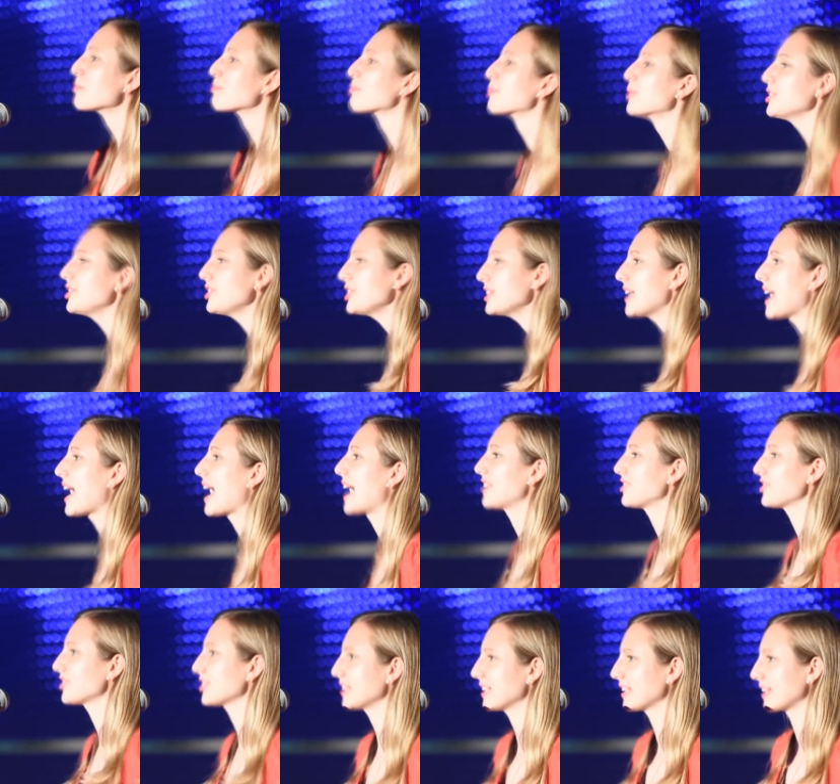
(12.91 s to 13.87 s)
Bridget,
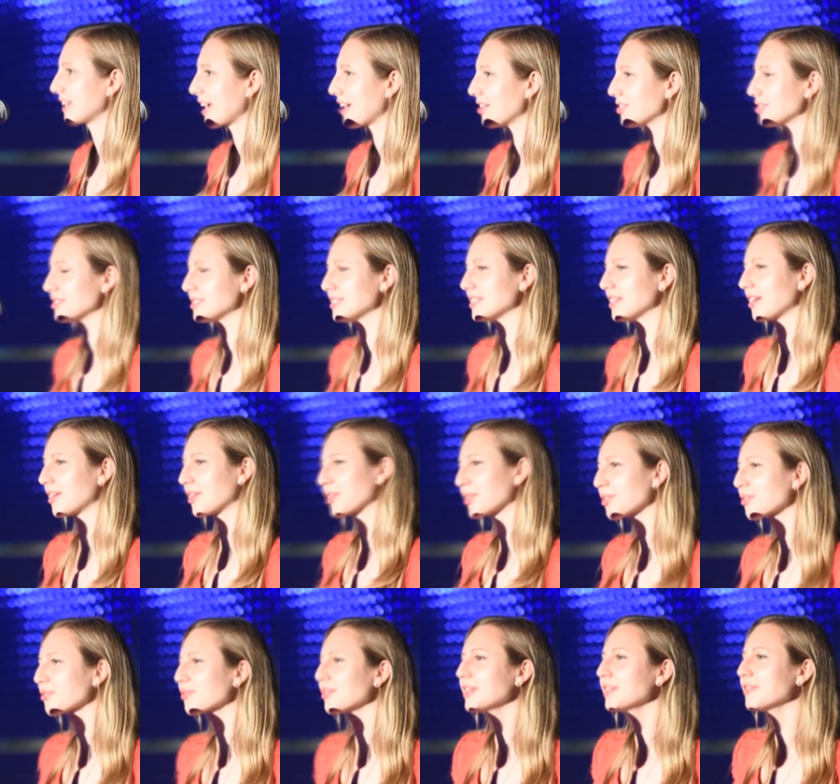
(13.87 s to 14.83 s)
Ashley, and Kelsey are
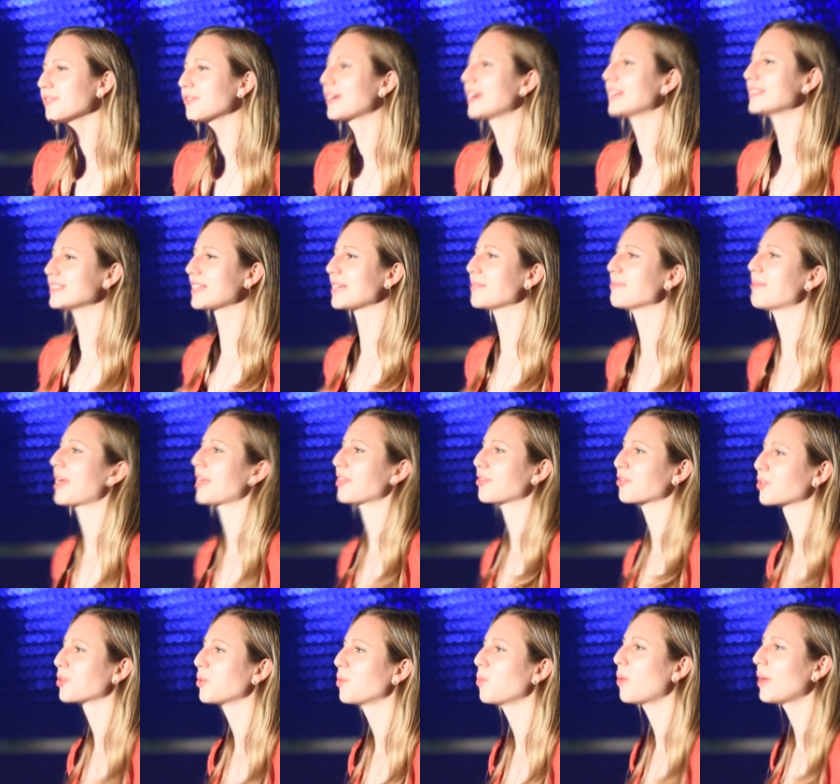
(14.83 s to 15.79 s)
three friends I met
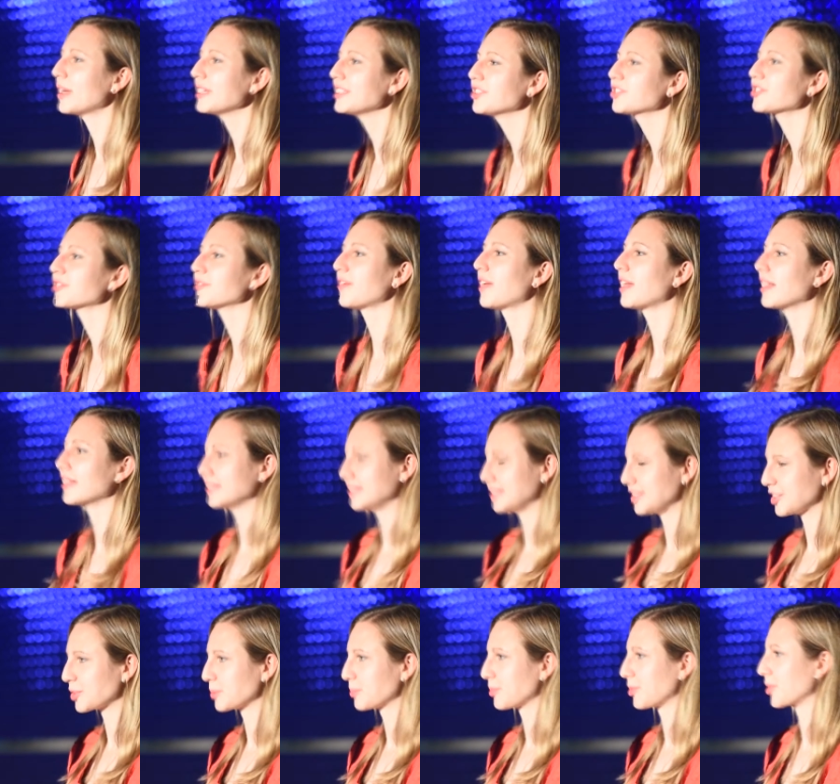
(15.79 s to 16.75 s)
through a one-year
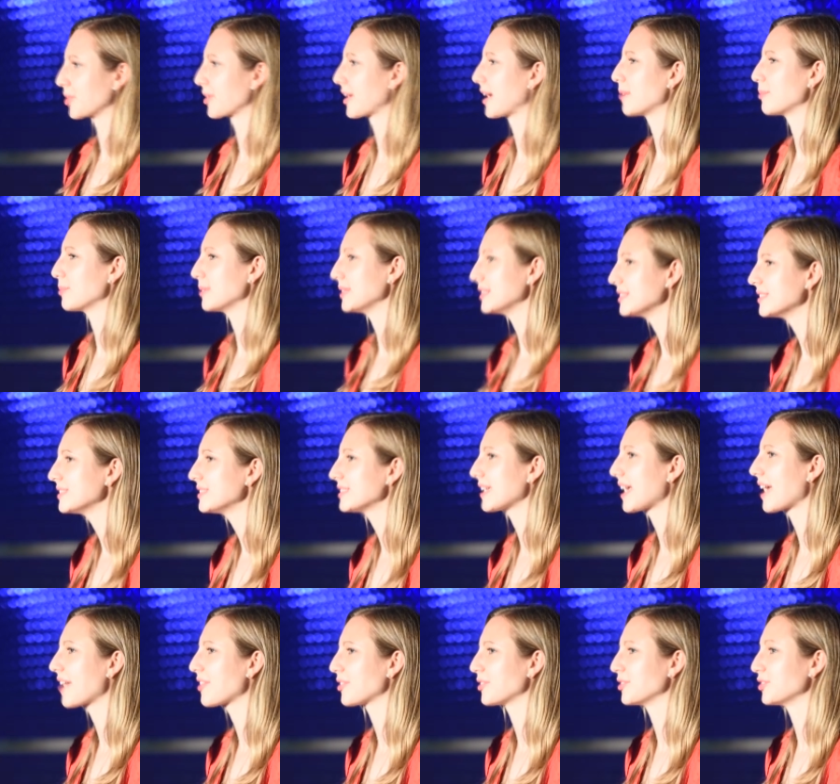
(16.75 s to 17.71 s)
volunteer program we did
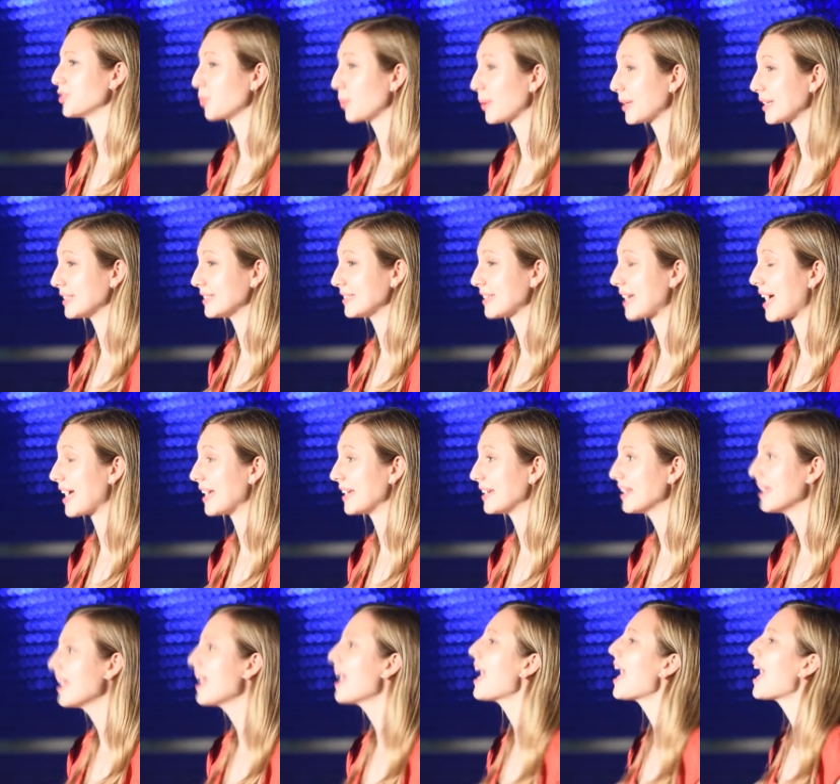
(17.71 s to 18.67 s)
together in 2010,
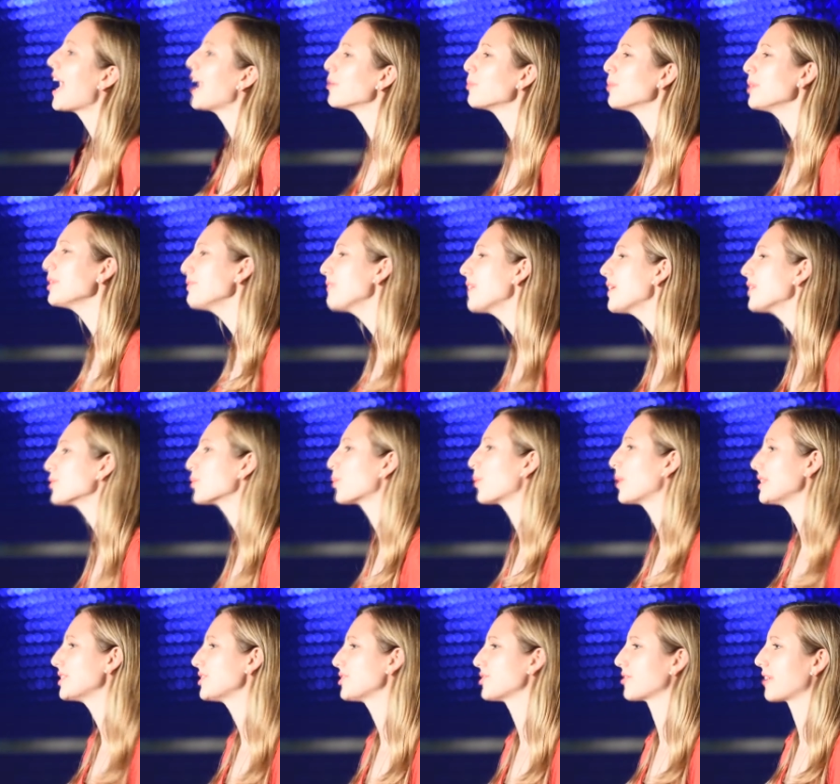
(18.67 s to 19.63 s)
and we found
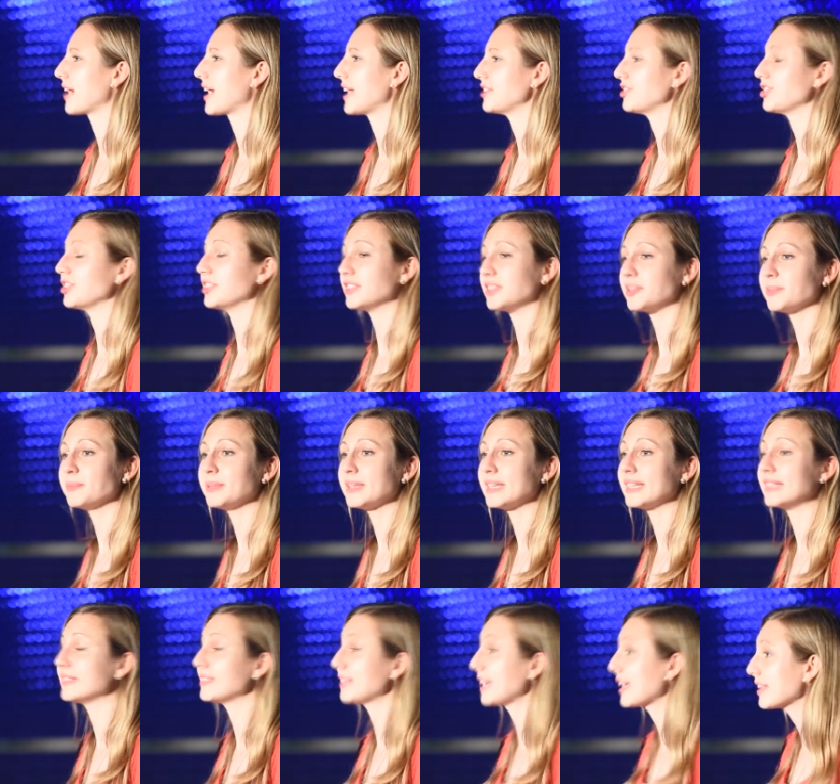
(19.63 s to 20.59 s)
one strategy to
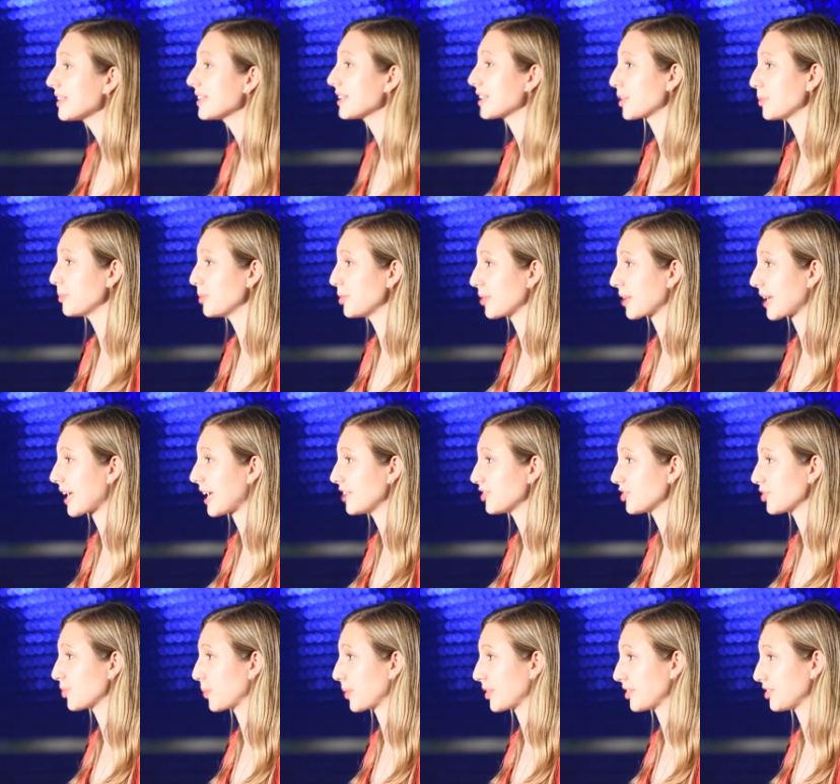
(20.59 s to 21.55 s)
be in daily
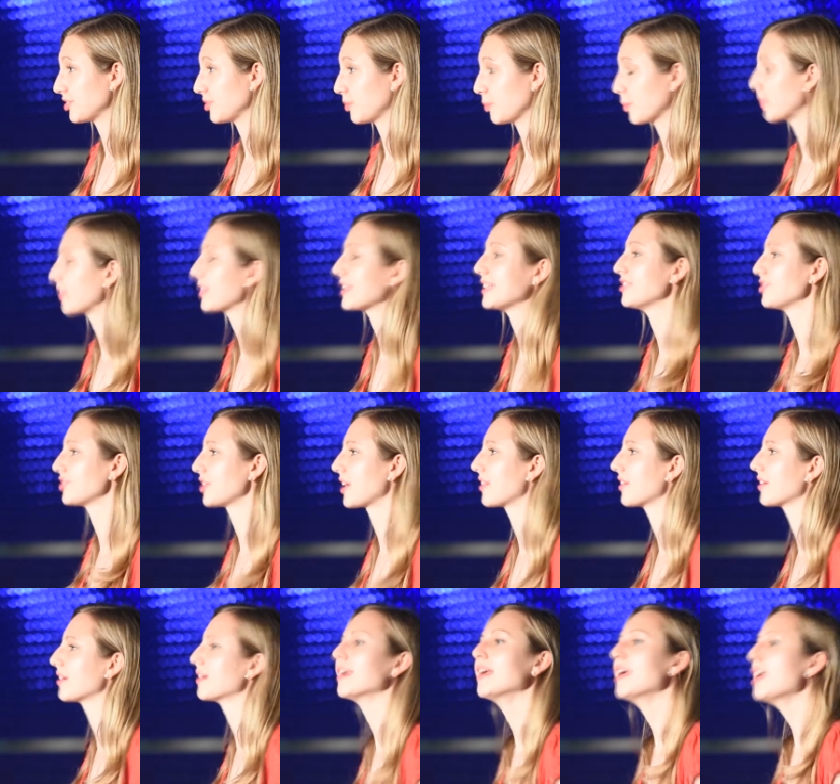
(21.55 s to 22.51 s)
communication with, with each
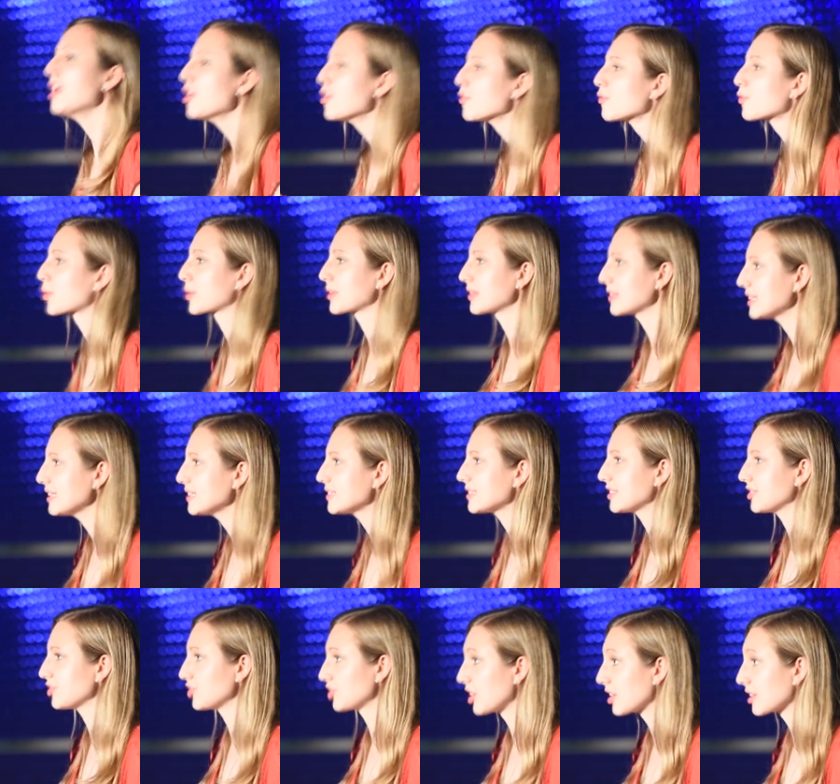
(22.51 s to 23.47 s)
other for at
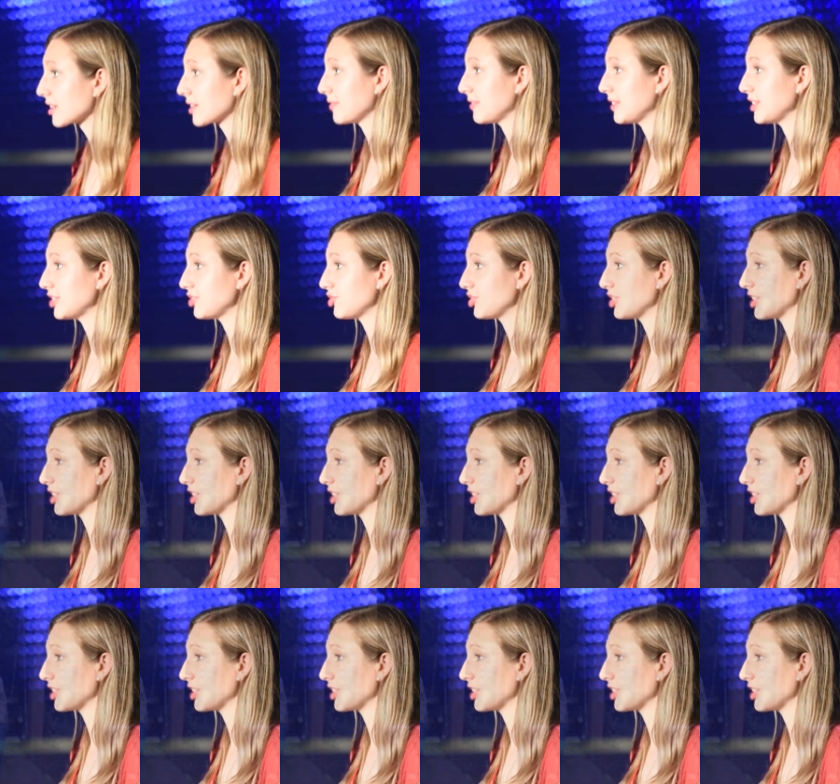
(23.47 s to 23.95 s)
least a chunk of each